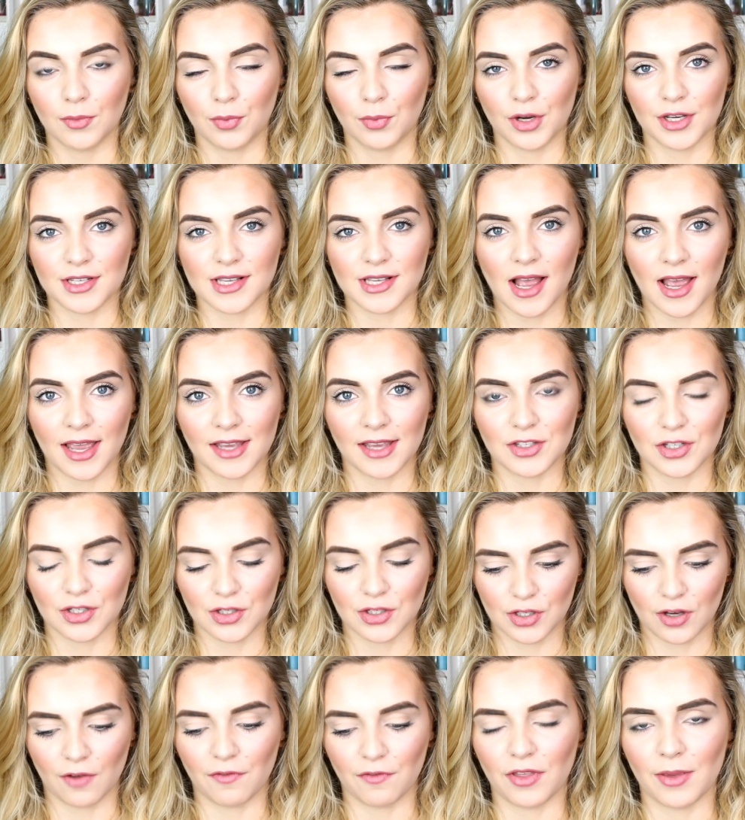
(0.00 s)
Whereas I
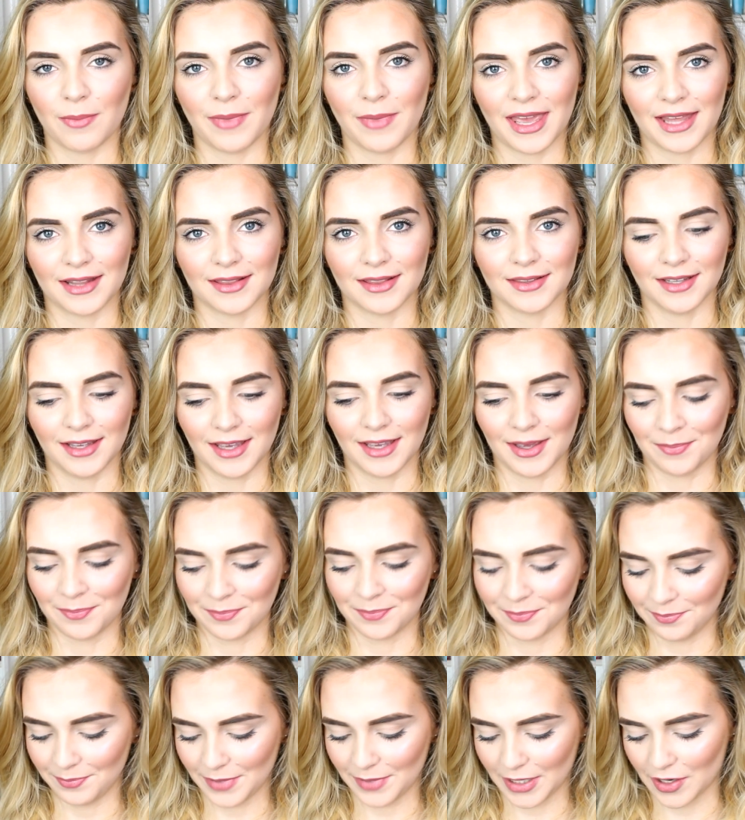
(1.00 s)
just shoved them in
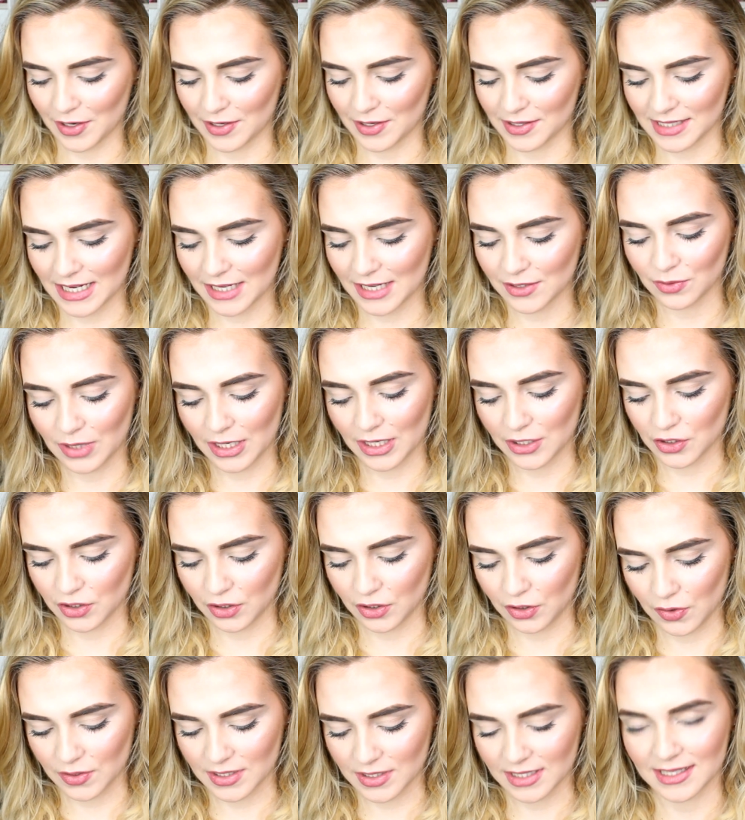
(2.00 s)
because I don't
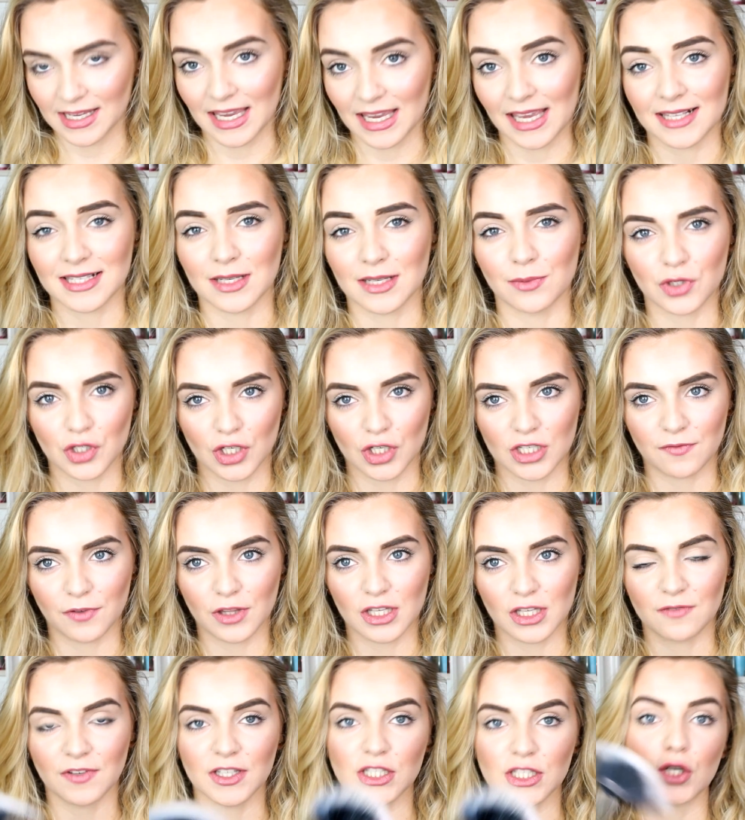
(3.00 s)
actually use this case, it was just
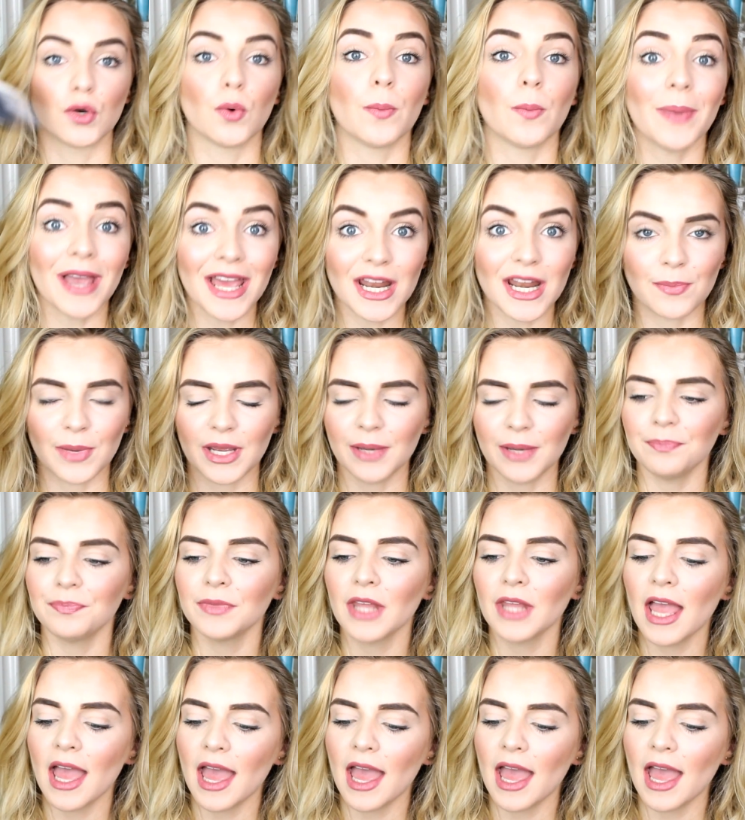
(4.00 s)
for this video. But anyway,